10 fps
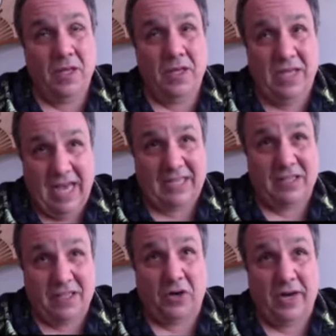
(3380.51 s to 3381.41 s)
Yes,
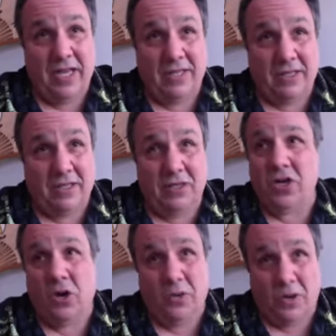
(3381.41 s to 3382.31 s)
there is.
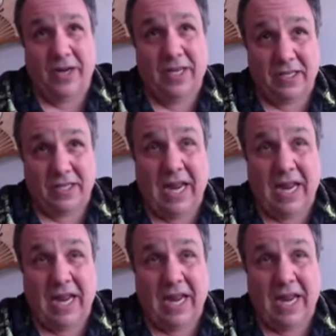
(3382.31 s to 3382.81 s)
No, there isn't.